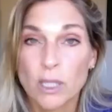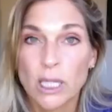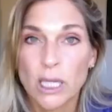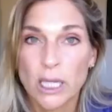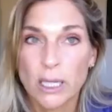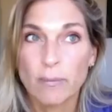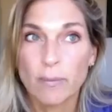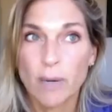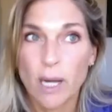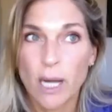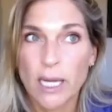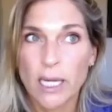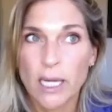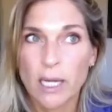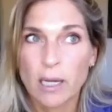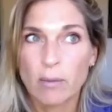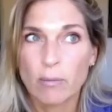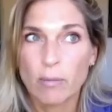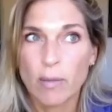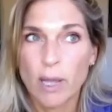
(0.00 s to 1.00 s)
Yeah, I
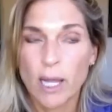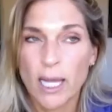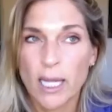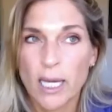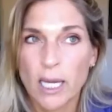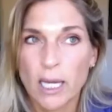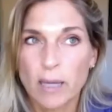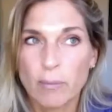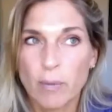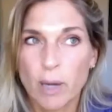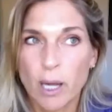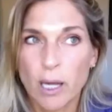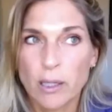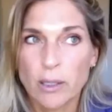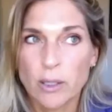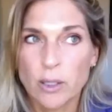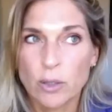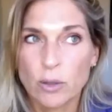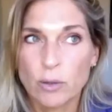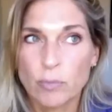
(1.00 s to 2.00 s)
am, and I I
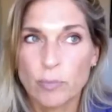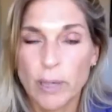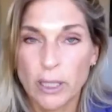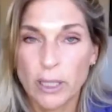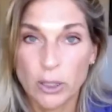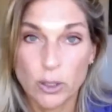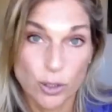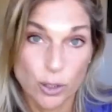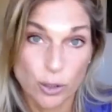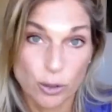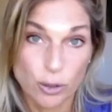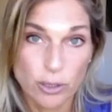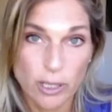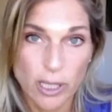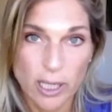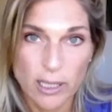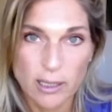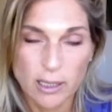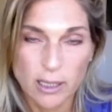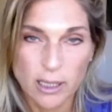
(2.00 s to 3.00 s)
do better certain
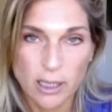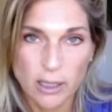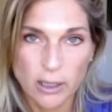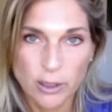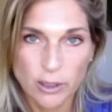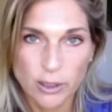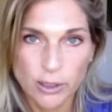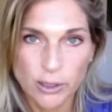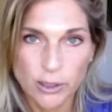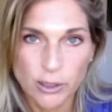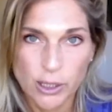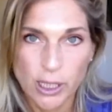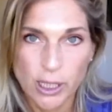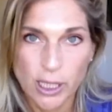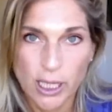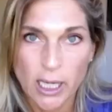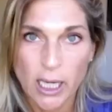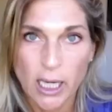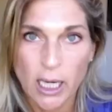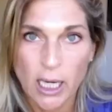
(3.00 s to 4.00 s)
days than others.
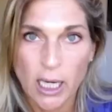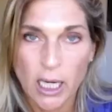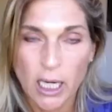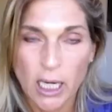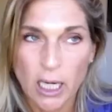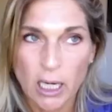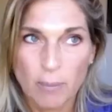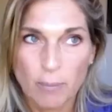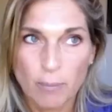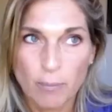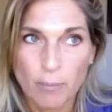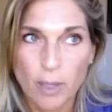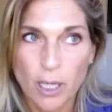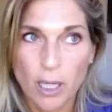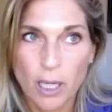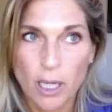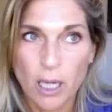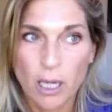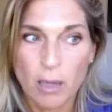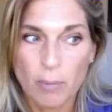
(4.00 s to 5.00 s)
Mm-hmm. Um,
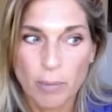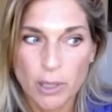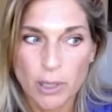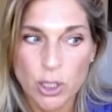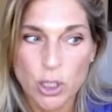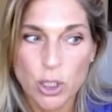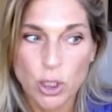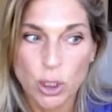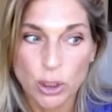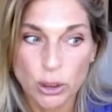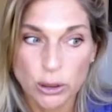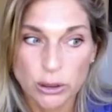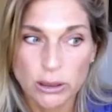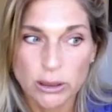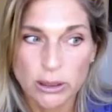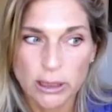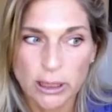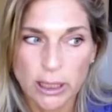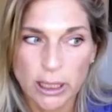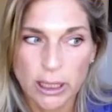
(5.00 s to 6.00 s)
uh, but
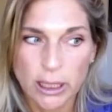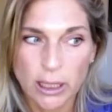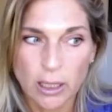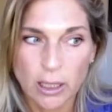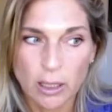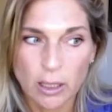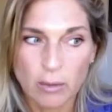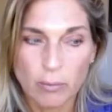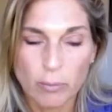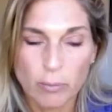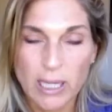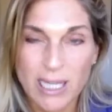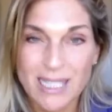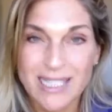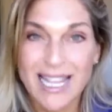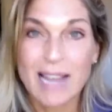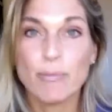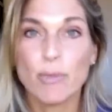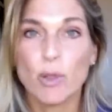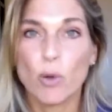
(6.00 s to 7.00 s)
certainly because
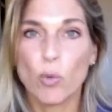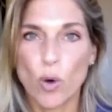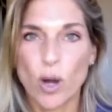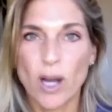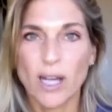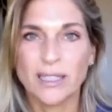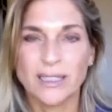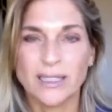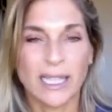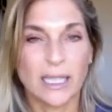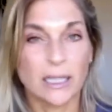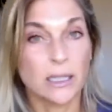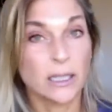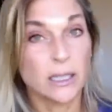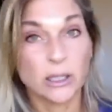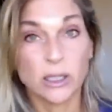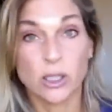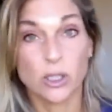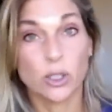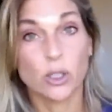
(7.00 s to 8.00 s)
I'm the one. Like
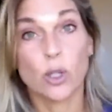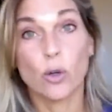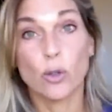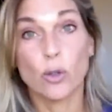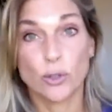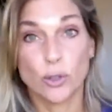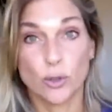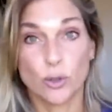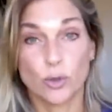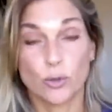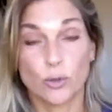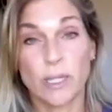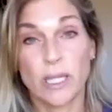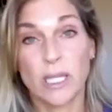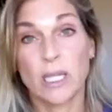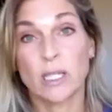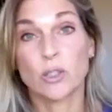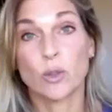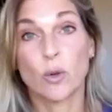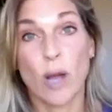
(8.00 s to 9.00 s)
Laird doesn't go on social
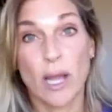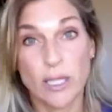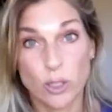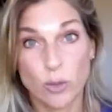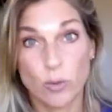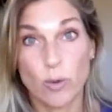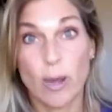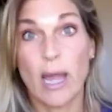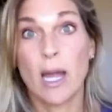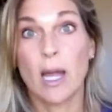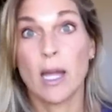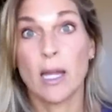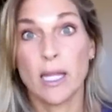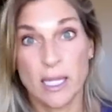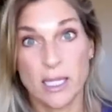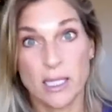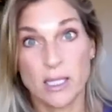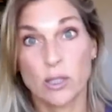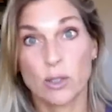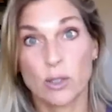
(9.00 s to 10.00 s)
media, so I do
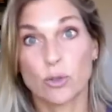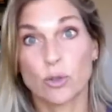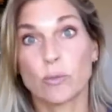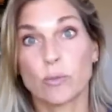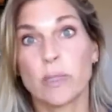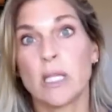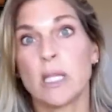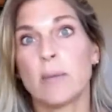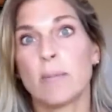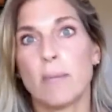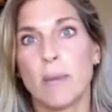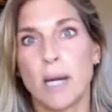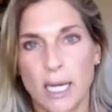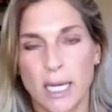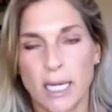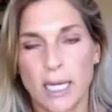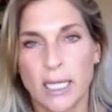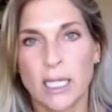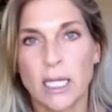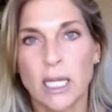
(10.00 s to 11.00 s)
his social media,
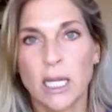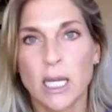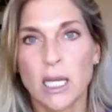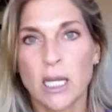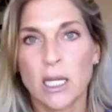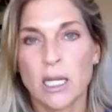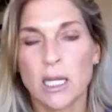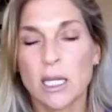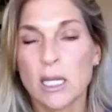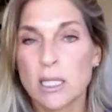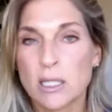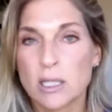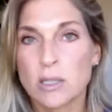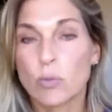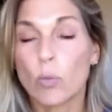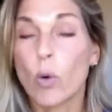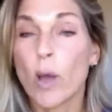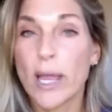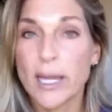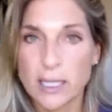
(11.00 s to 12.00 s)
mine. He's
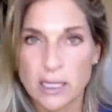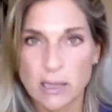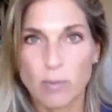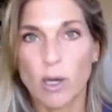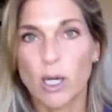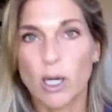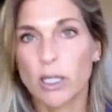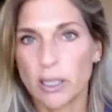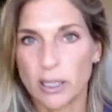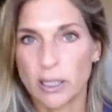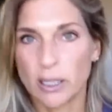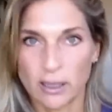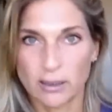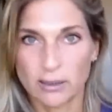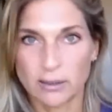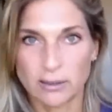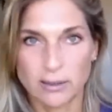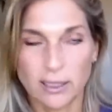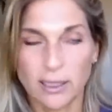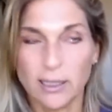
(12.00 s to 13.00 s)
way smarter,
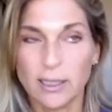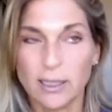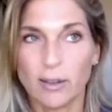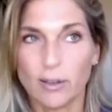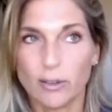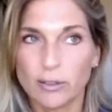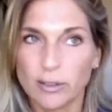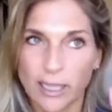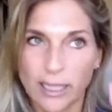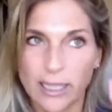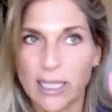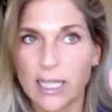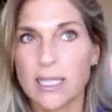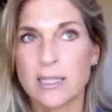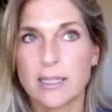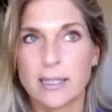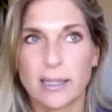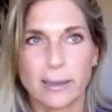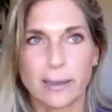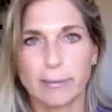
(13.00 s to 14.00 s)
you know. Like
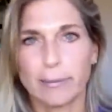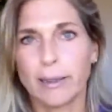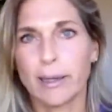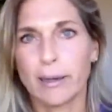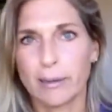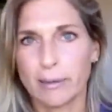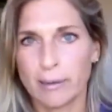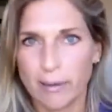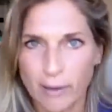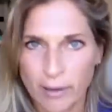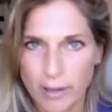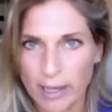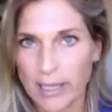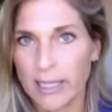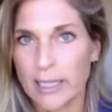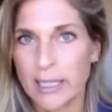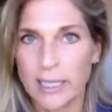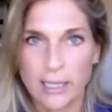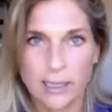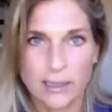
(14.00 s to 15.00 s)
he's like, yeah, okay,
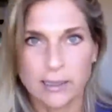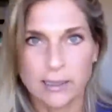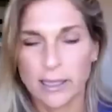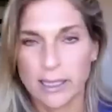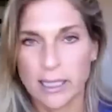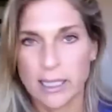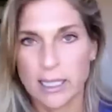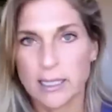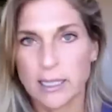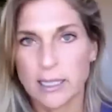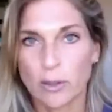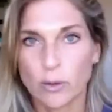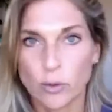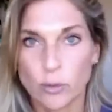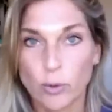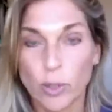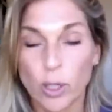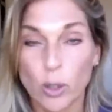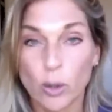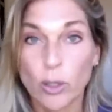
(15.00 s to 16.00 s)
idiots. Like he's down the
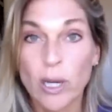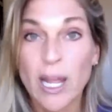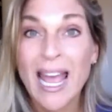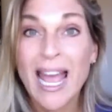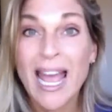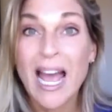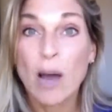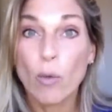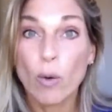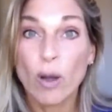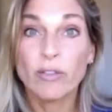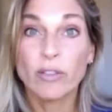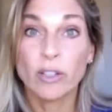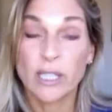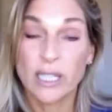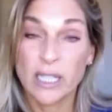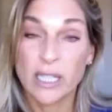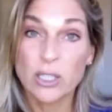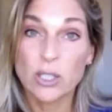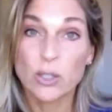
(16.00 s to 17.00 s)
road. However,
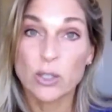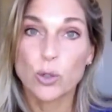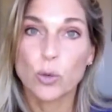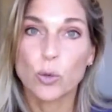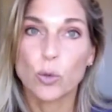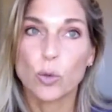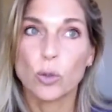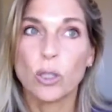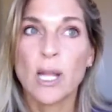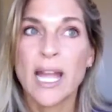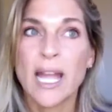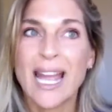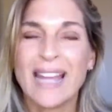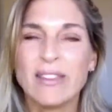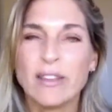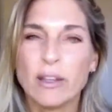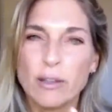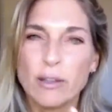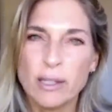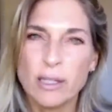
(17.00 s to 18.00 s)
it is a tool.
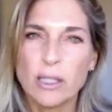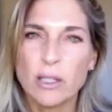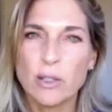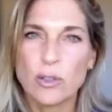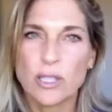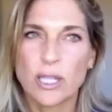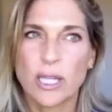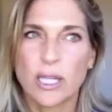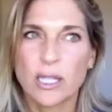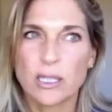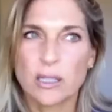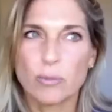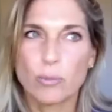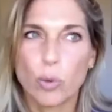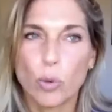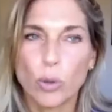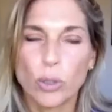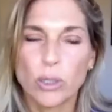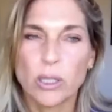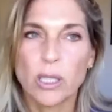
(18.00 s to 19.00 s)
And the other thing you said is
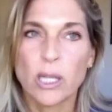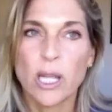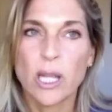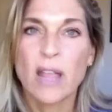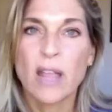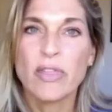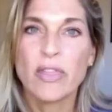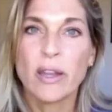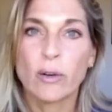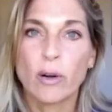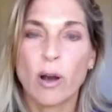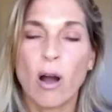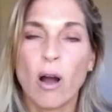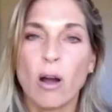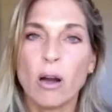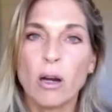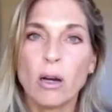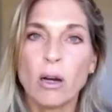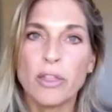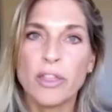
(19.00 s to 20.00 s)
important. There
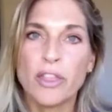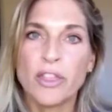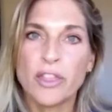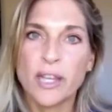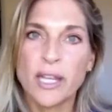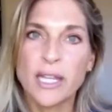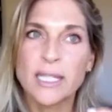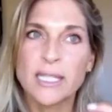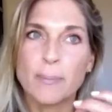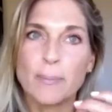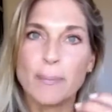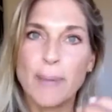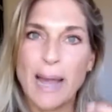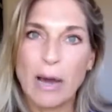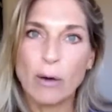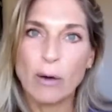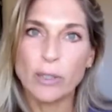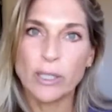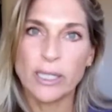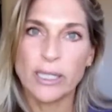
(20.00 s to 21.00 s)
are things
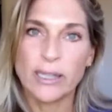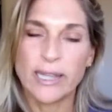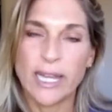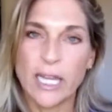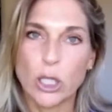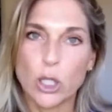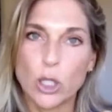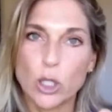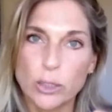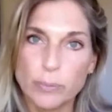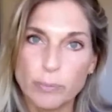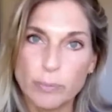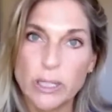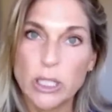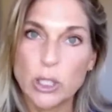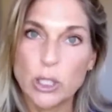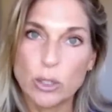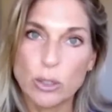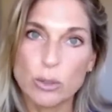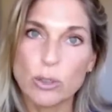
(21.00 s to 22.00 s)
about it that could be
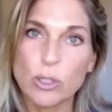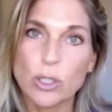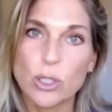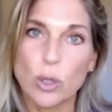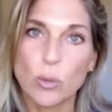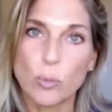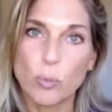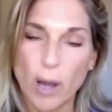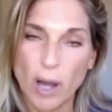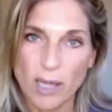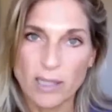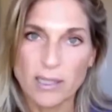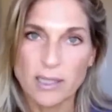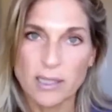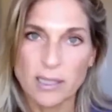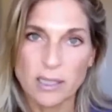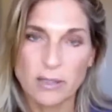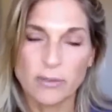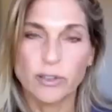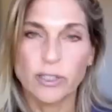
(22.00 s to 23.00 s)
used so
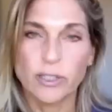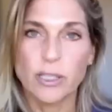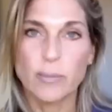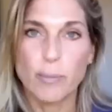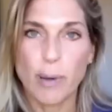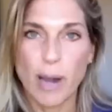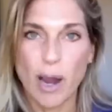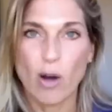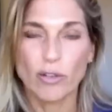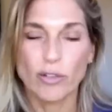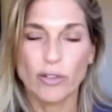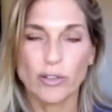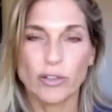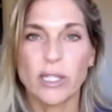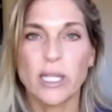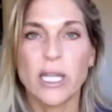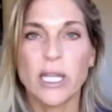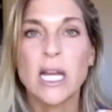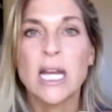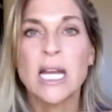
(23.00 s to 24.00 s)
positively and
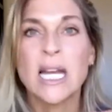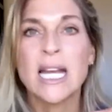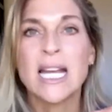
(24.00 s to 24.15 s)
powerfully